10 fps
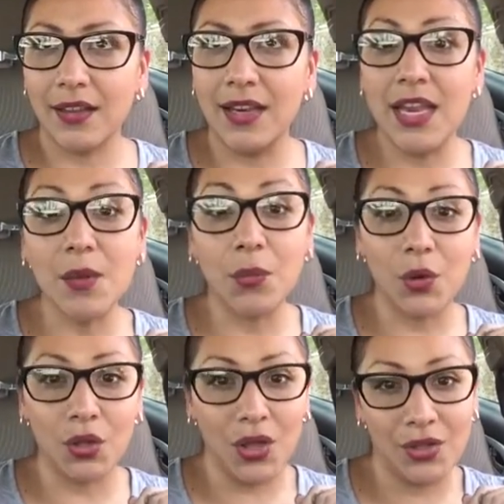
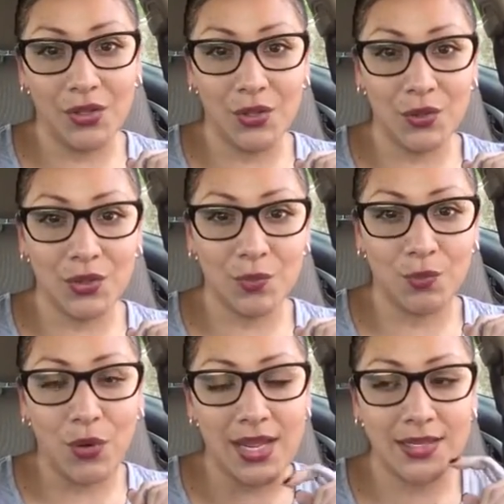nibble on those
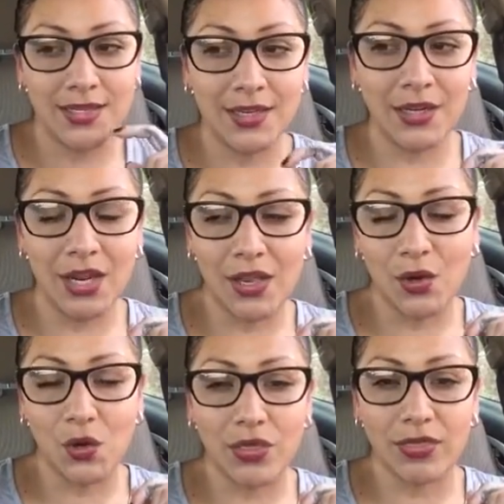breasts
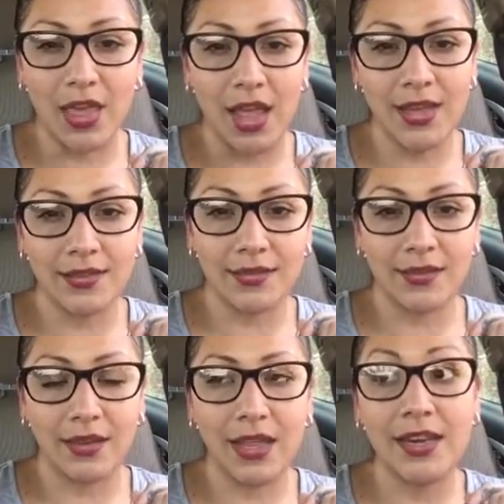and her
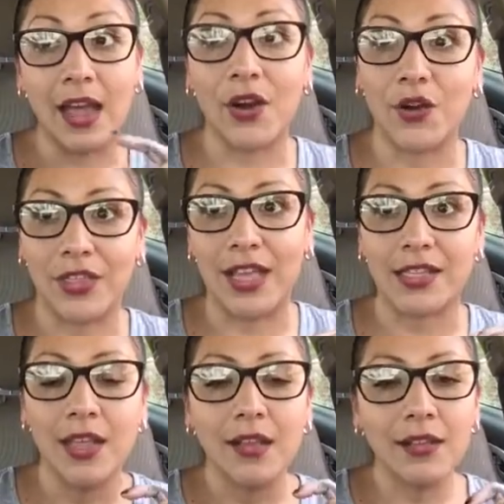thighs. Not her
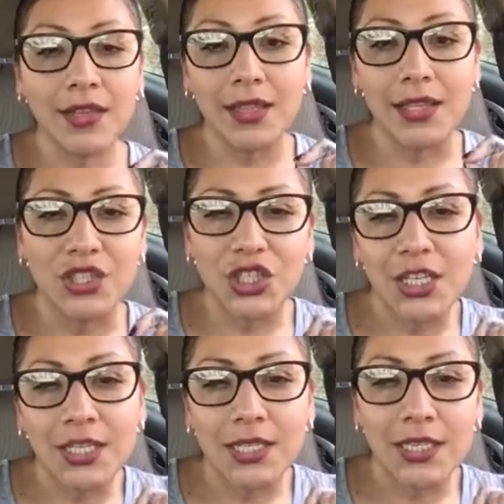thighs. Look at the
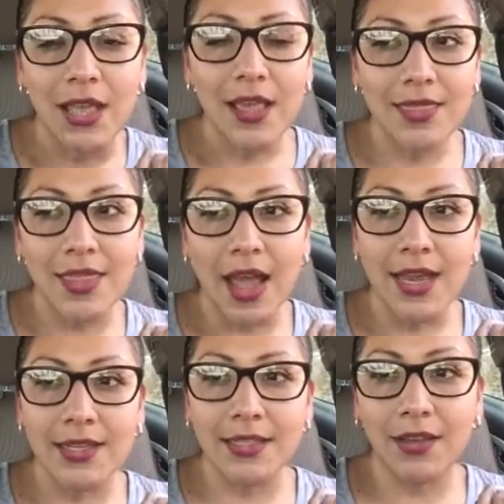chick's
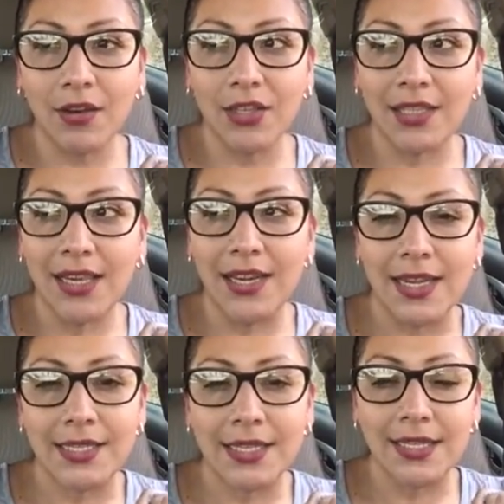thighs. Aren't they
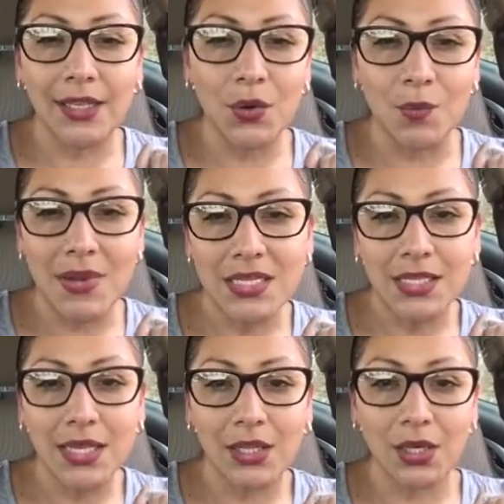nice and little
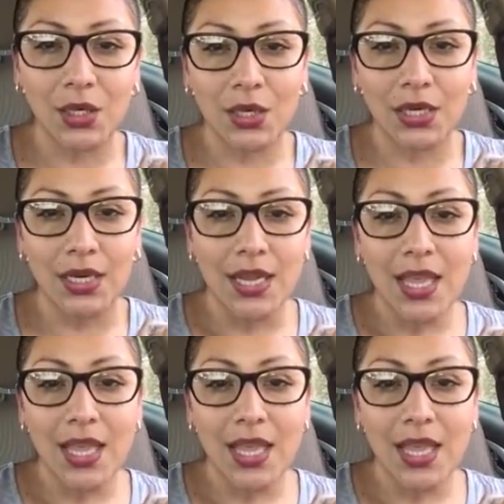muscular? And